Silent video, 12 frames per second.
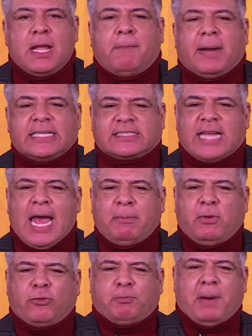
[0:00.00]
But as time
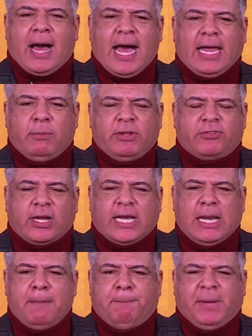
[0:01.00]
goes by, we start
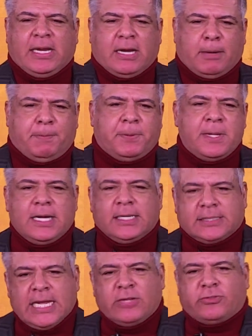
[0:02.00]
getting beat up,
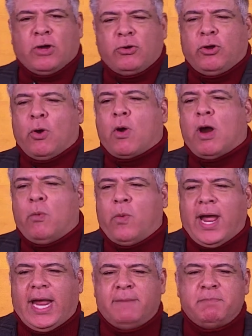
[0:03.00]
things don't go our
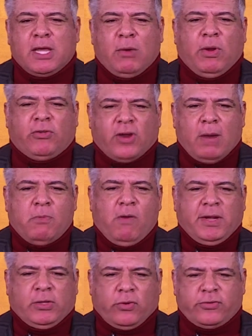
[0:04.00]
way, we start
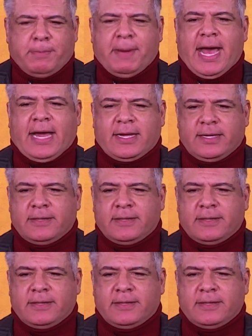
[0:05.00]
moving towards the back.